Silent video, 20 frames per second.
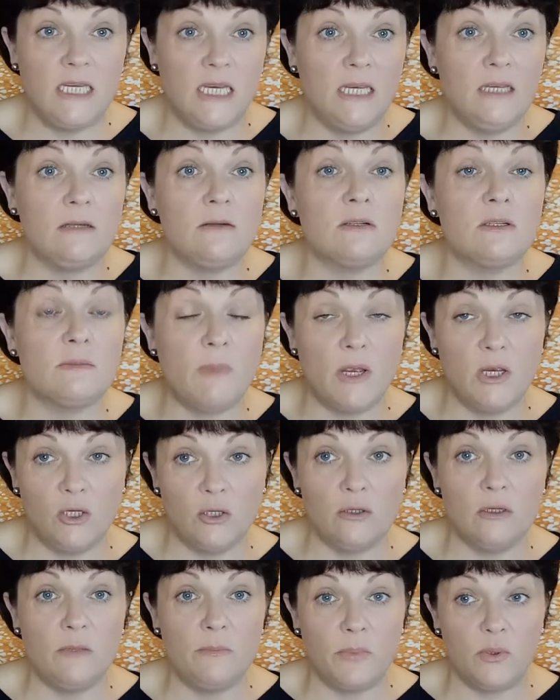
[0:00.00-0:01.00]
Tinkles, my
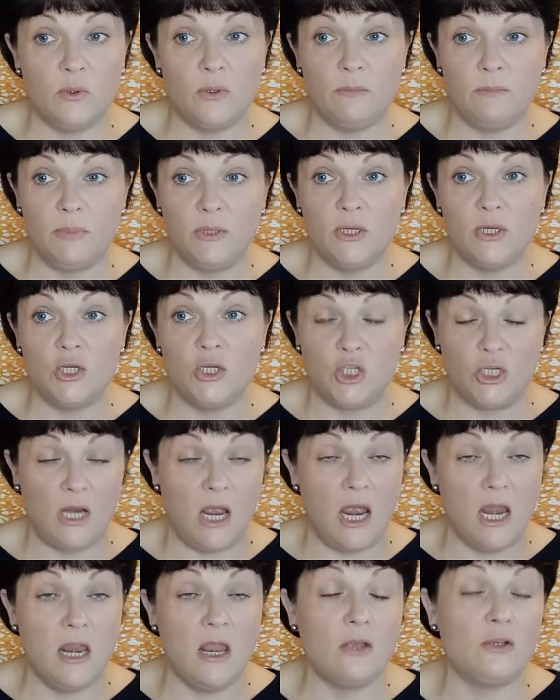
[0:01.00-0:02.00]
colour point
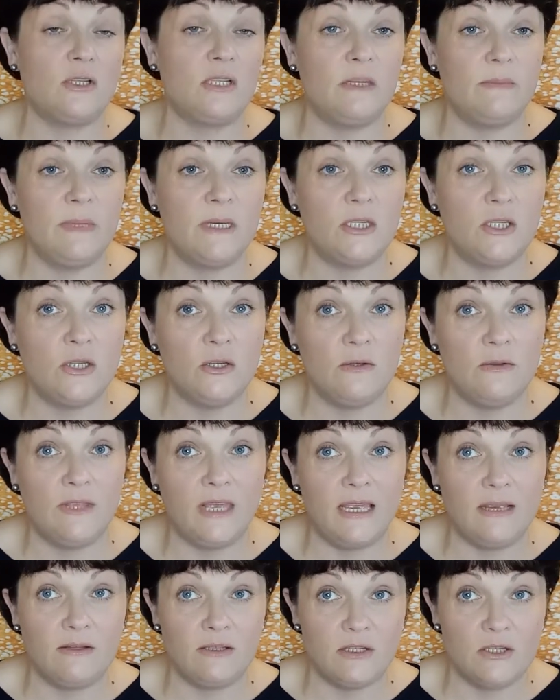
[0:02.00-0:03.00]
Persian, I lost him in
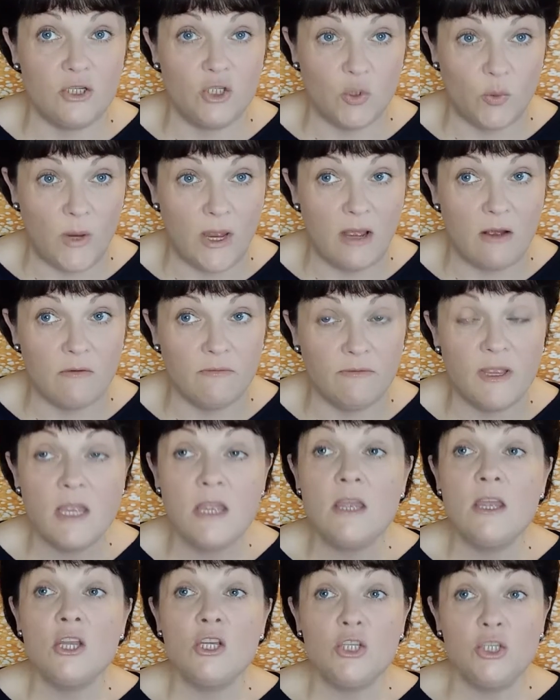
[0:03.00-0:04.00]
2012
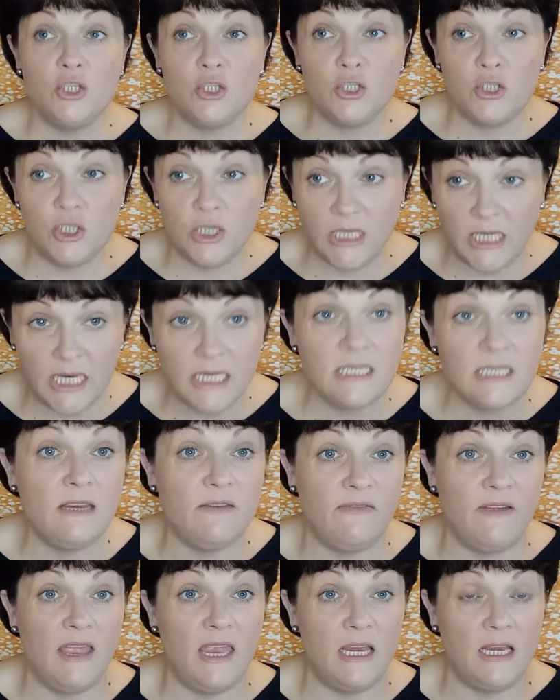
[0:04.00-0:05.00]
to
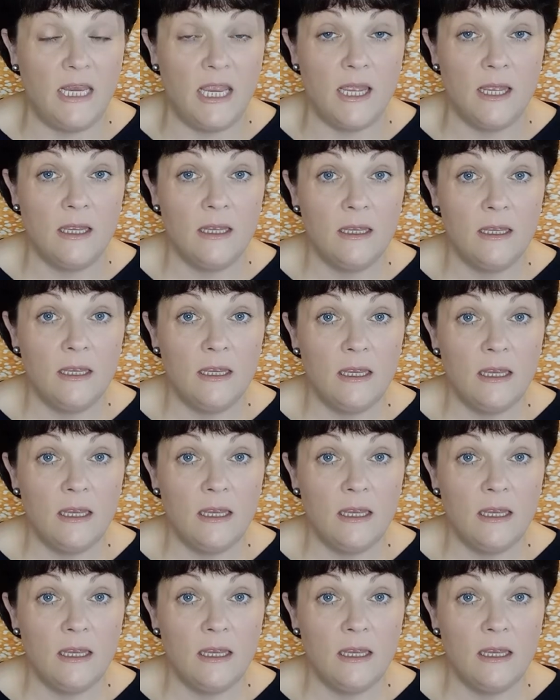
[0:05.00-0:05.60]
kidney failure.